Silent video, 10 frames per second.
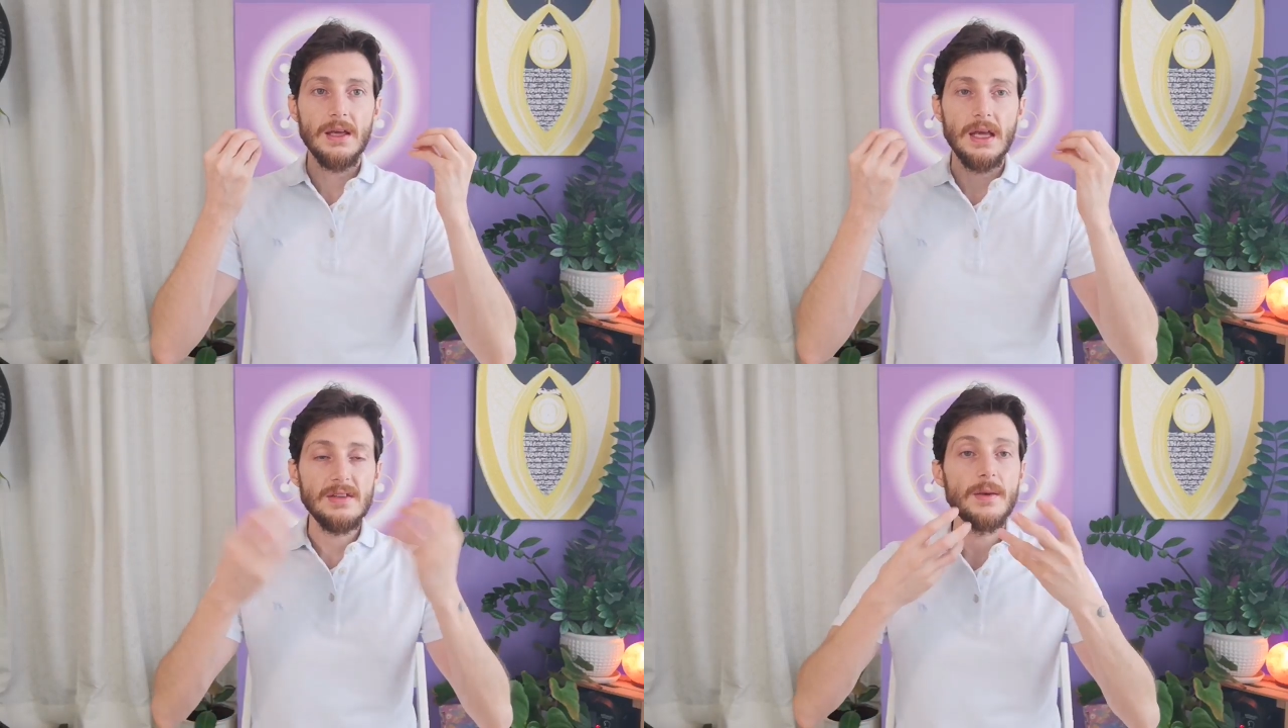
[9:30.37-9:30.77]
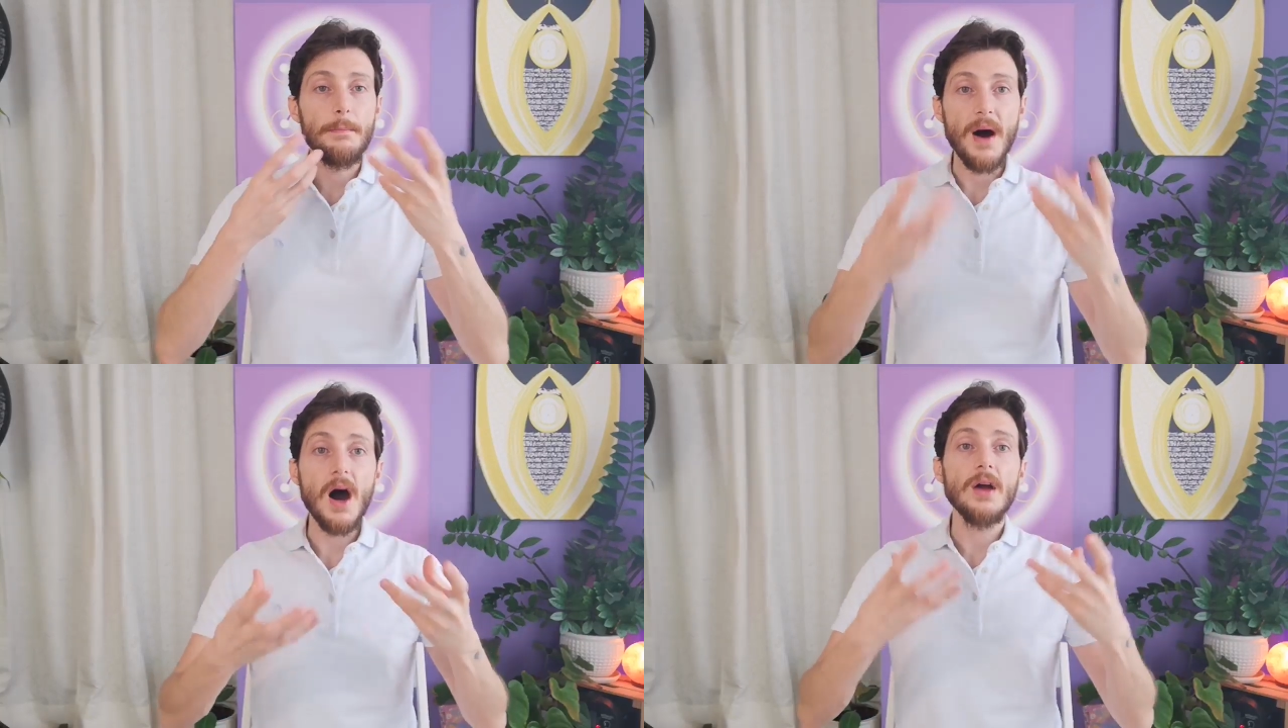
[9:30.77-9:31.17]
it's a
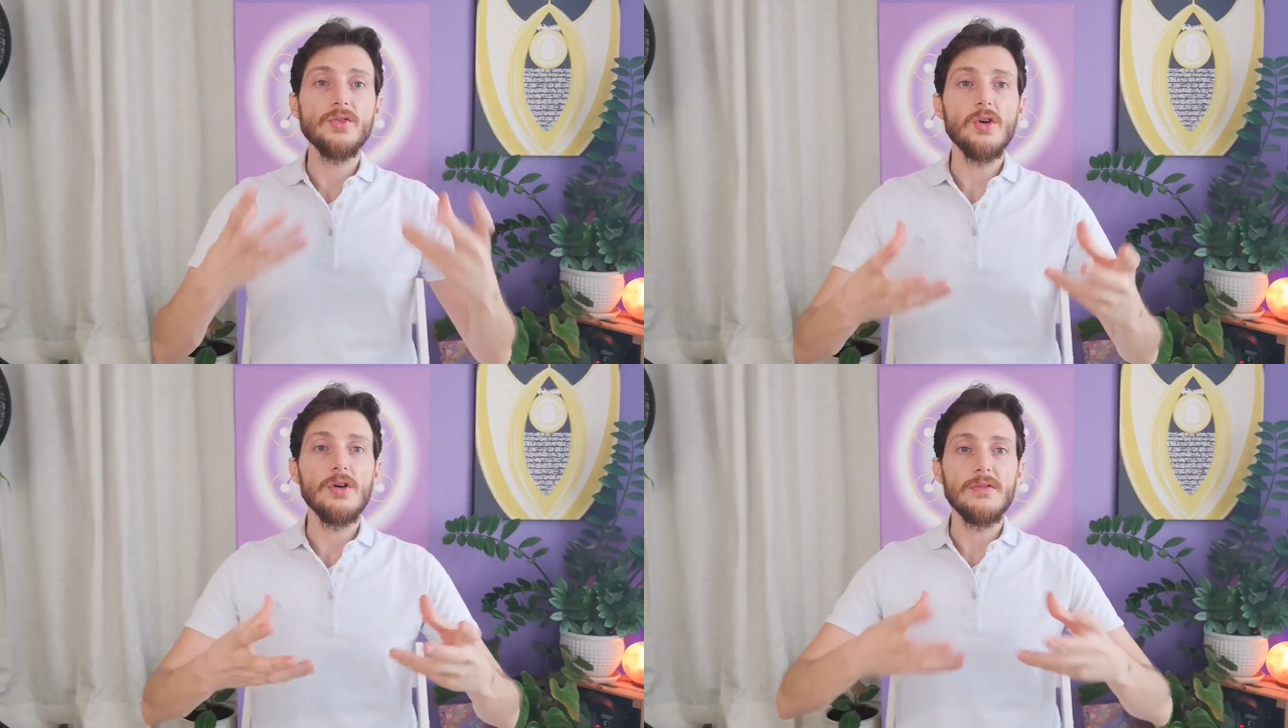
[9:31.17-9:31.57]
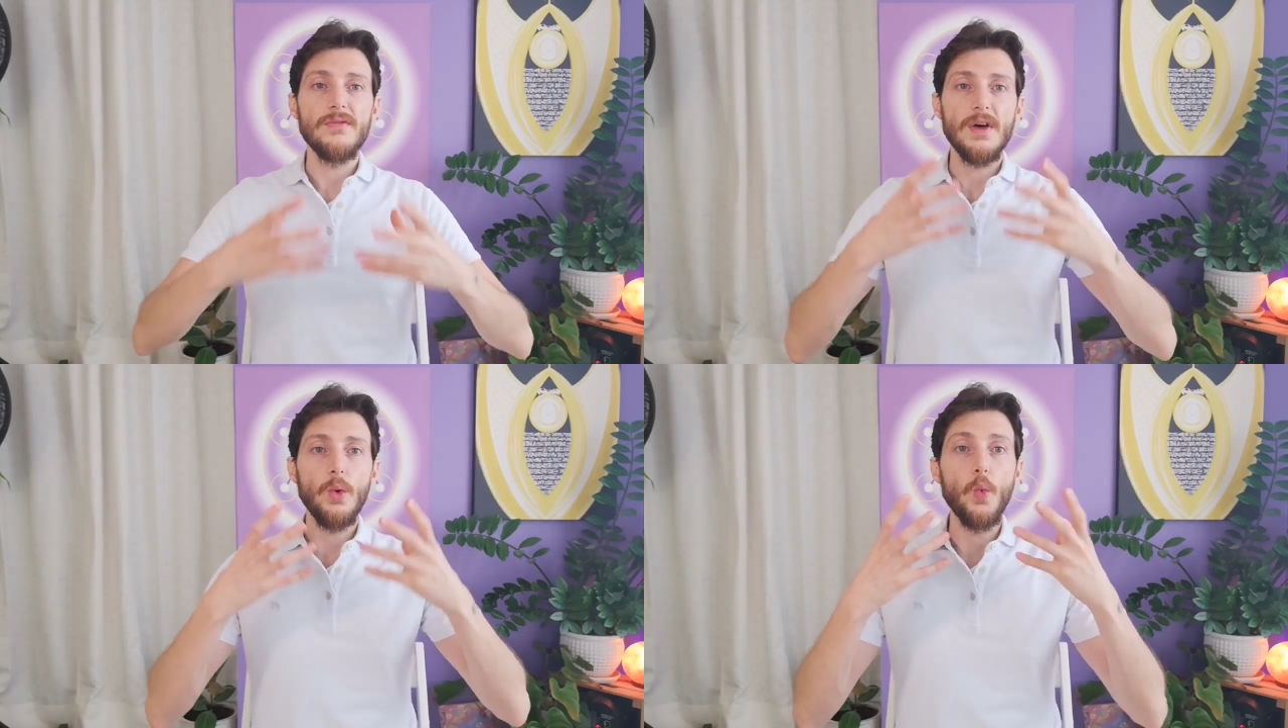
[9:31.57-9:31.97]
part
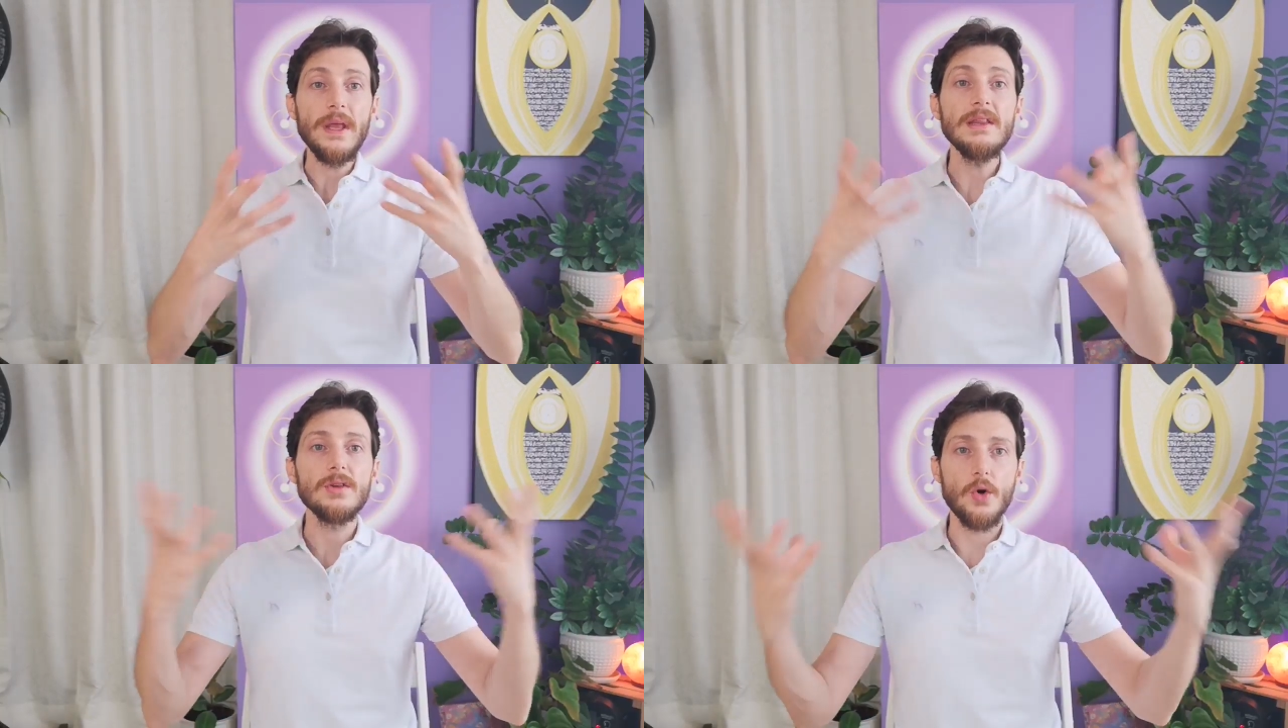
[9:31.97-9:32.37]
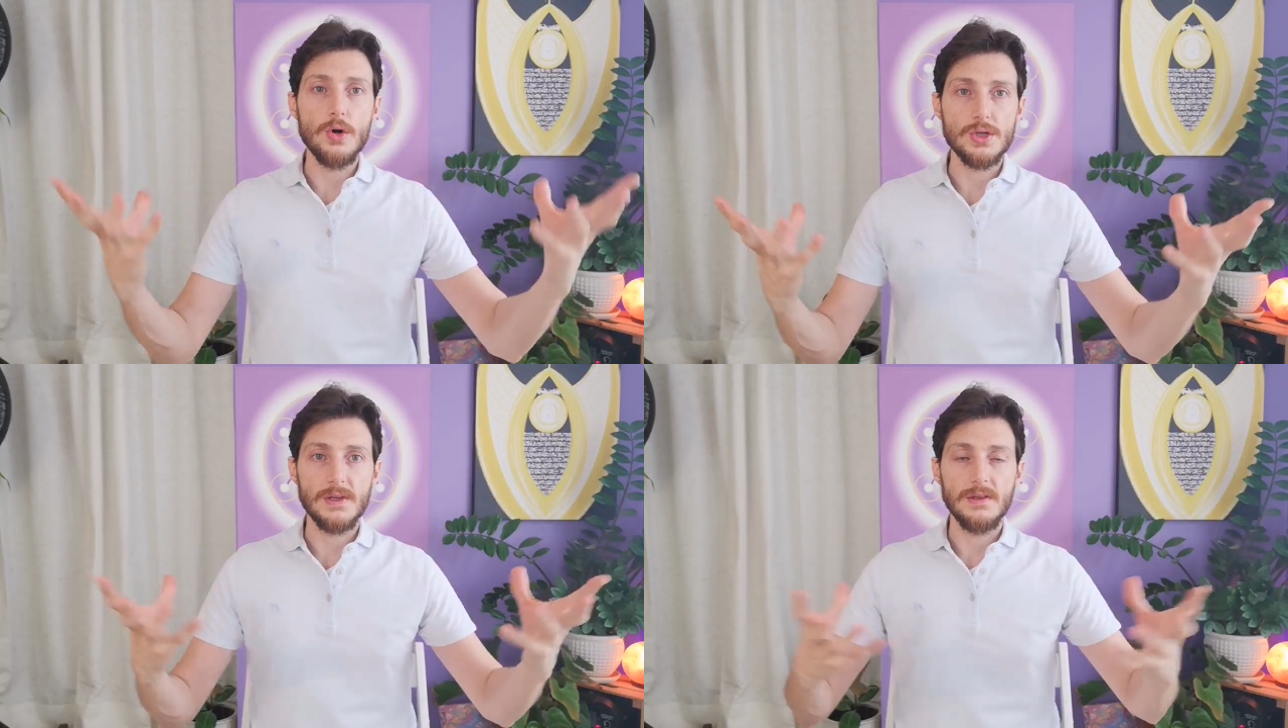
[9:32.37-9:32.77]
of a wind
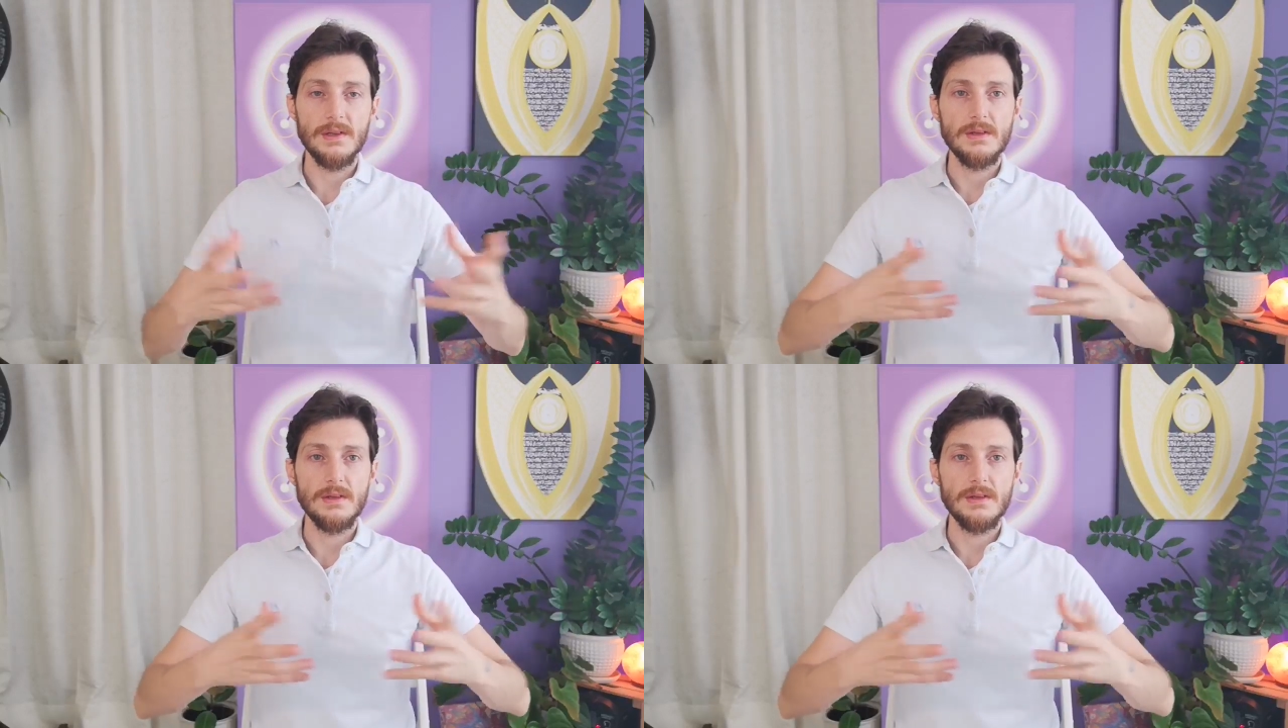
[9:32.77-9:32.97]
consciousness.